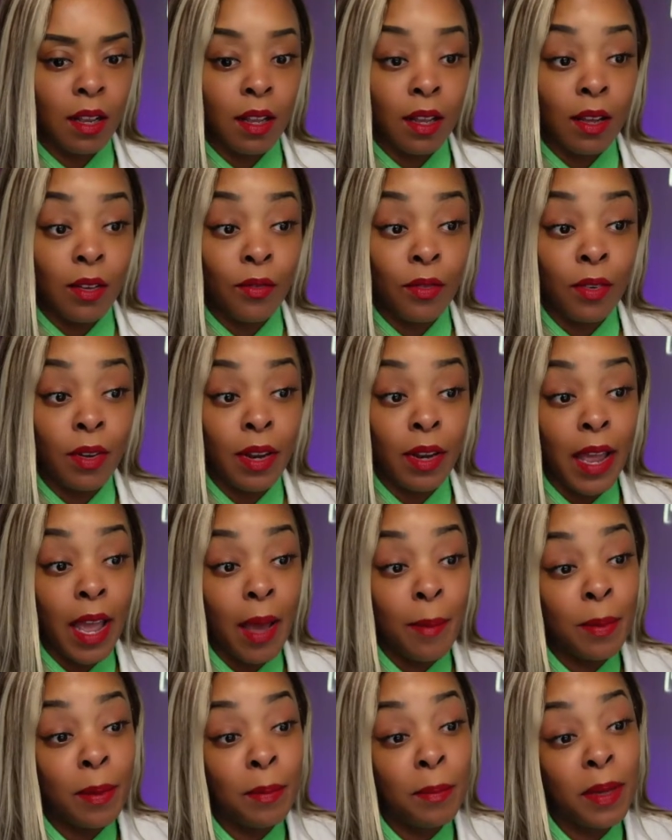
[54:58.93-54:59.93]
What
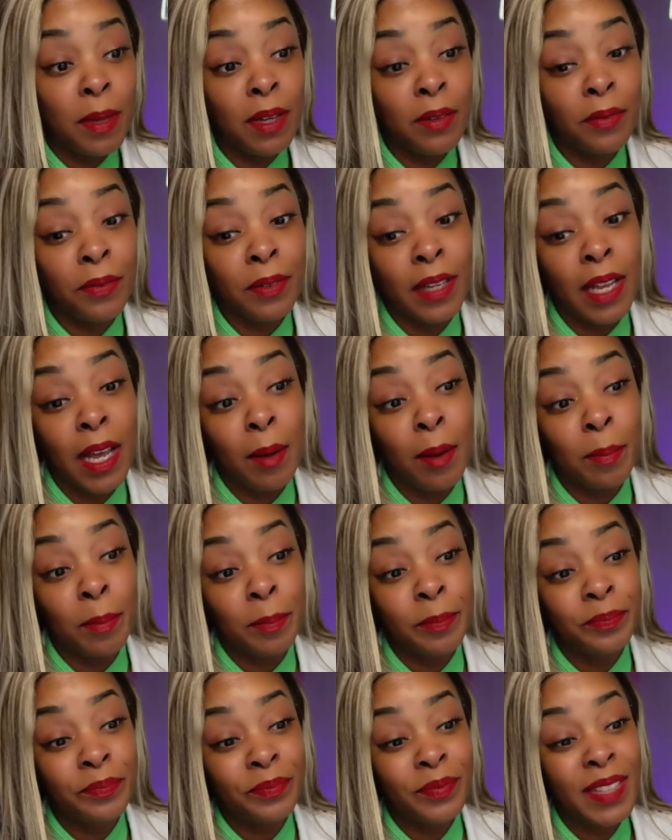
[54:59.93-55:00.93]
happened to be a flop?
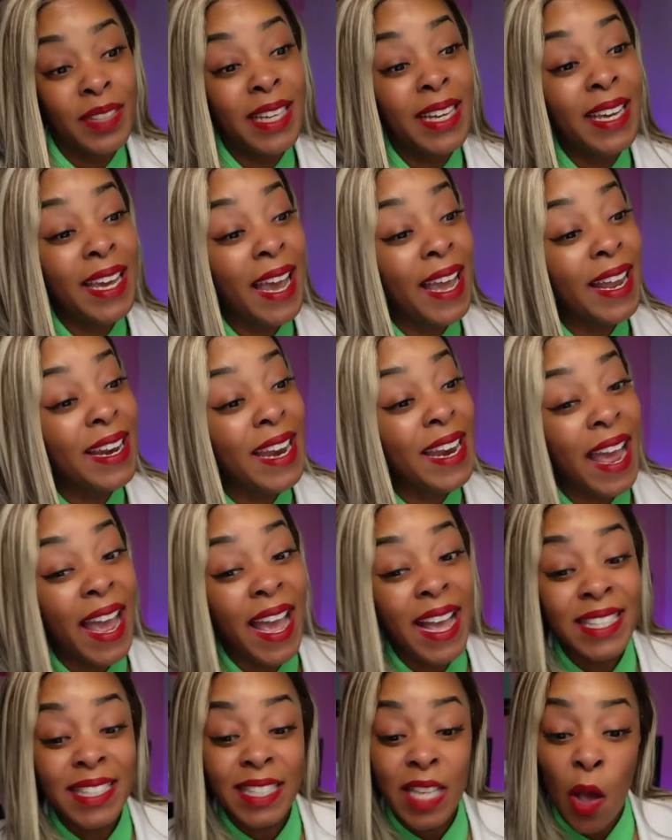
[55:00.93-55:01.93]
He had
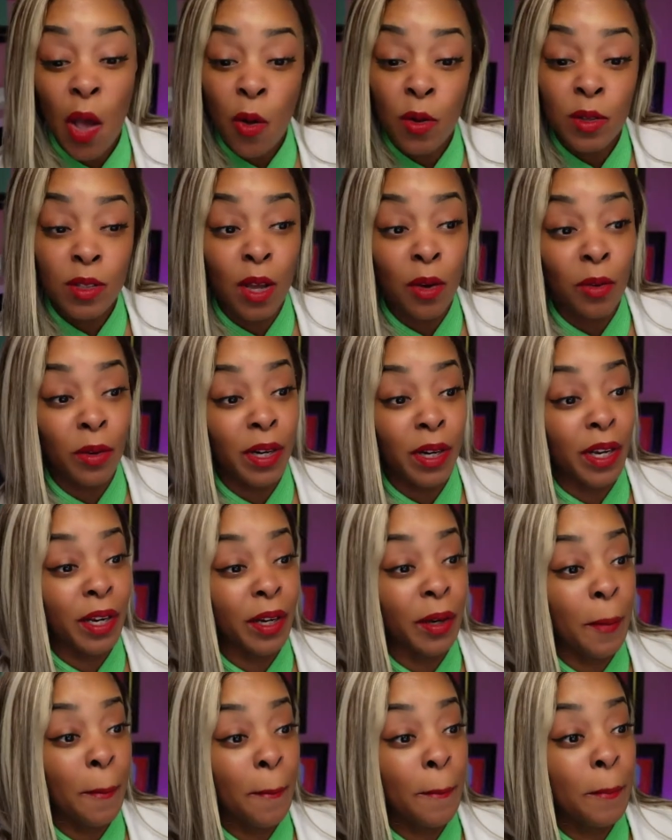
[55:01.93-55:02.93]
nine songs on
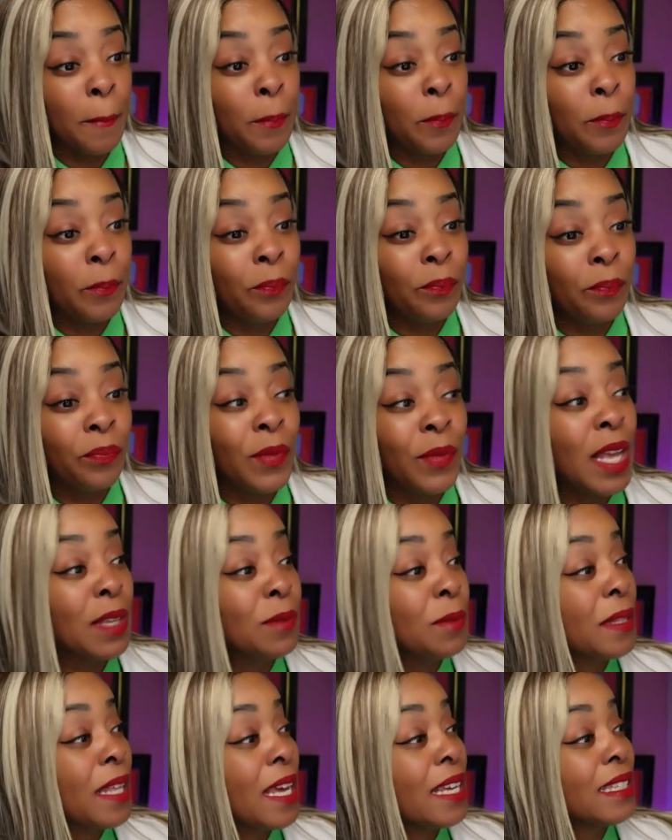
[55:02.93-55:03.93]
there. That's
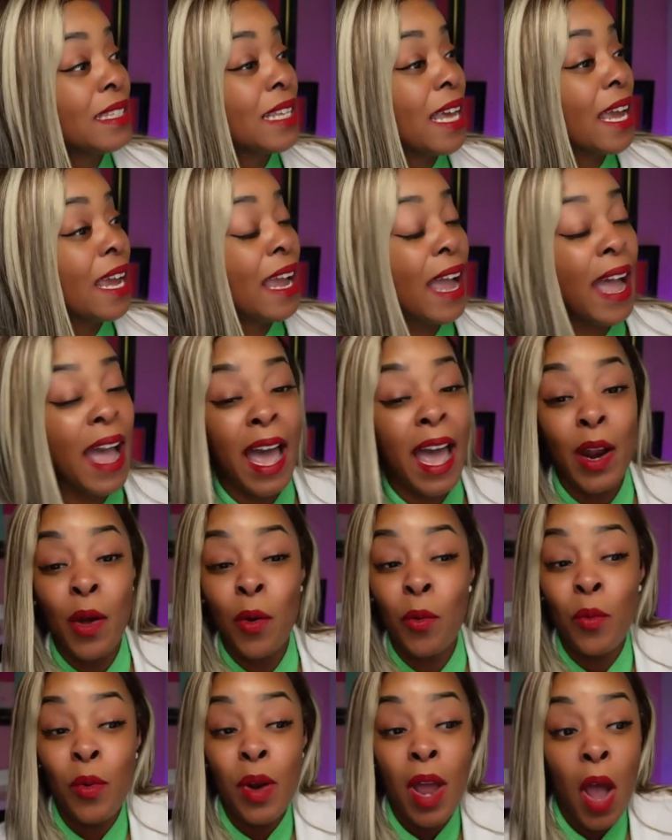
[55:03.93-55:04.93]
what they say. I
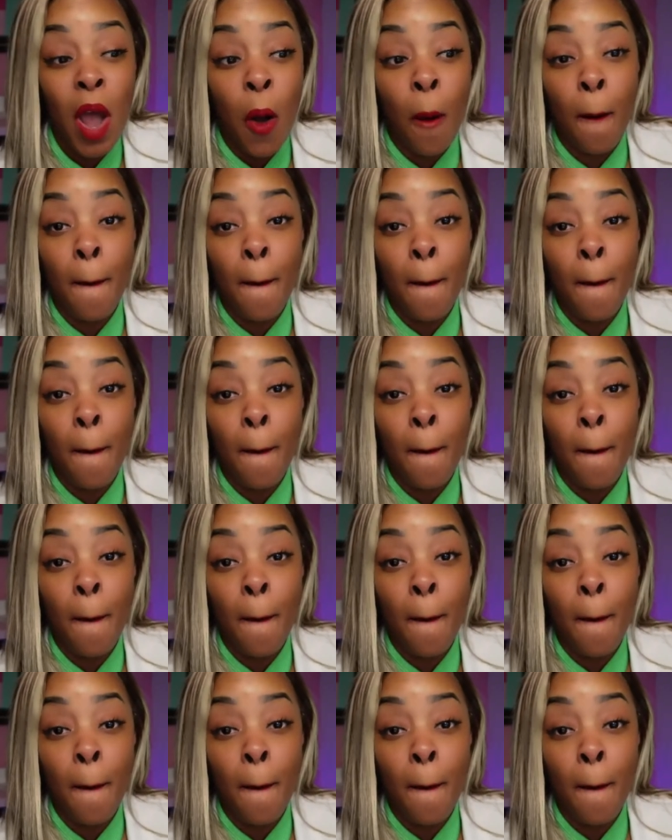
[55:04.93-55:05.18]
don't know.